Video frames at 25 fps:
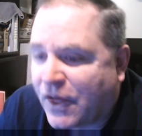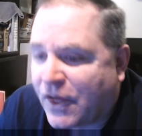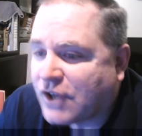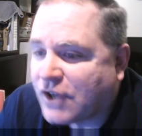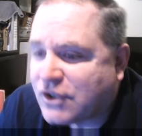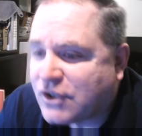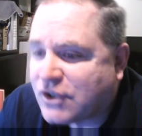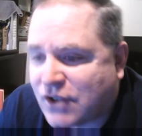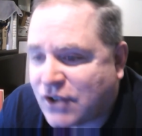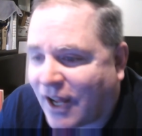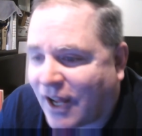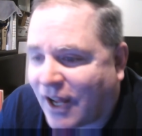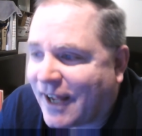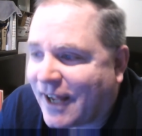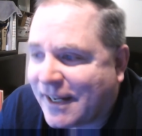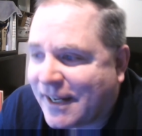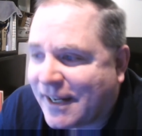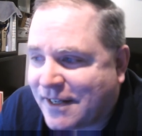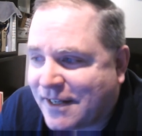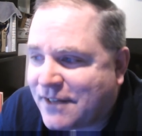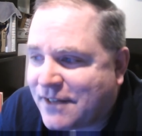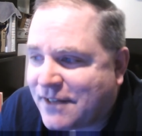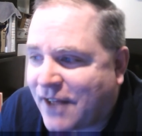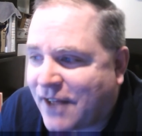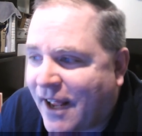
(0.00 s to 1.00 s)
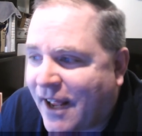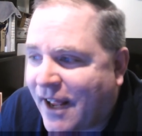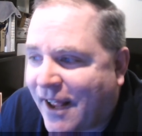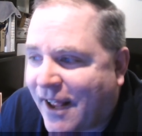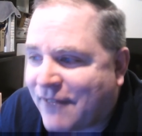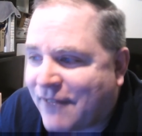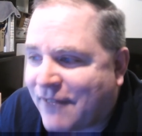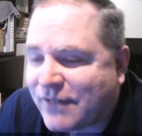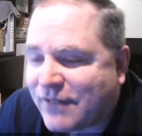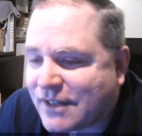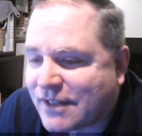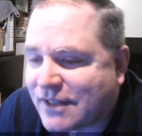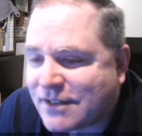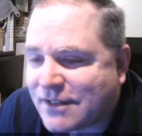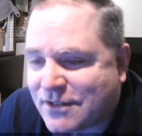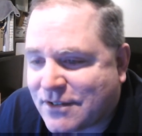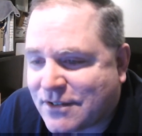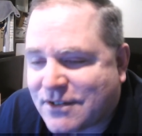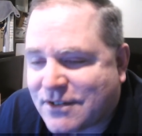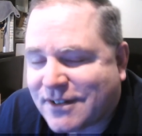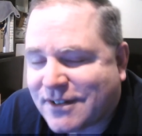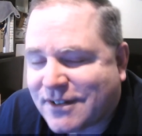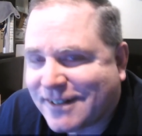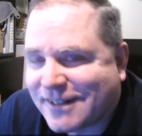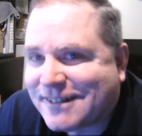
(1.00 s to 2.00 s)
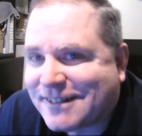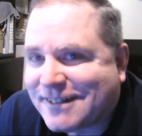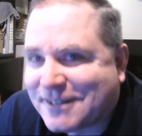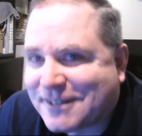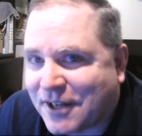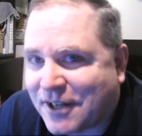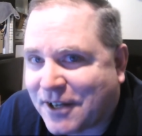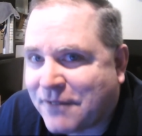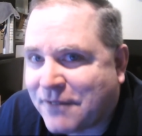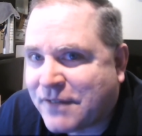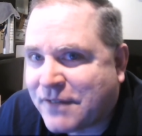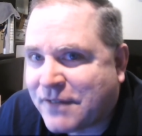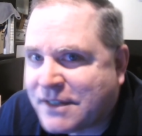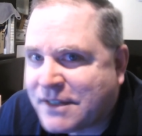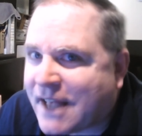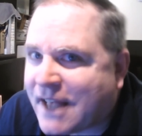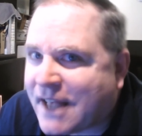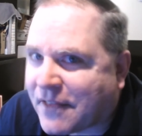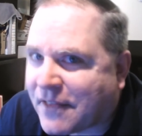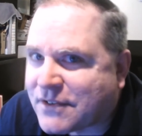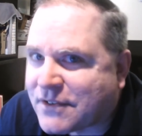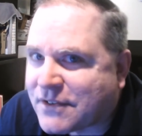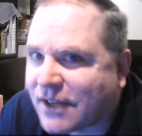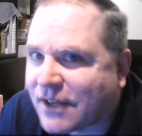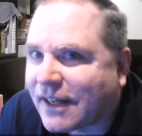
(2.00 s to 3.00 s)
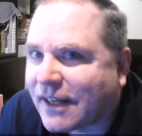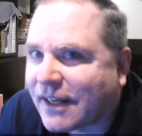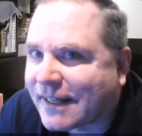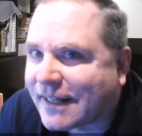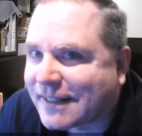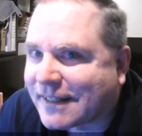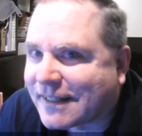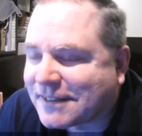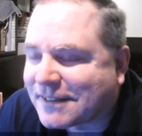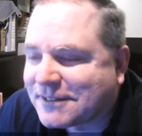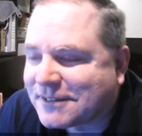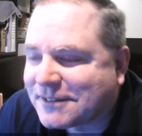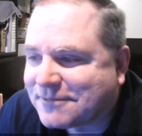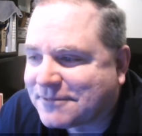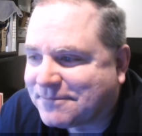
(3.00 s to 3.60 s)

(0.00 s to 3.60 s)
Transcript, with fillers: the sign in the heavens of the death sign.